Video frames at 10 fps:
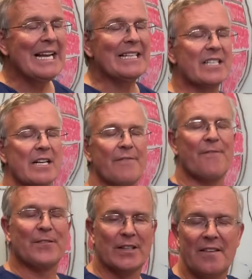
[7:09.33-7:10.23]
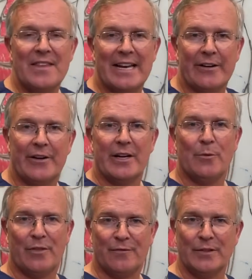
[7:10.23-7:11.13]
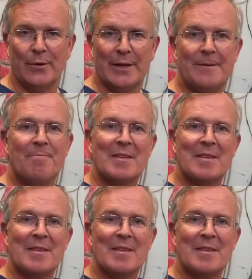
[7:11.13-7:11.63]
It's going to flood that area with fluid.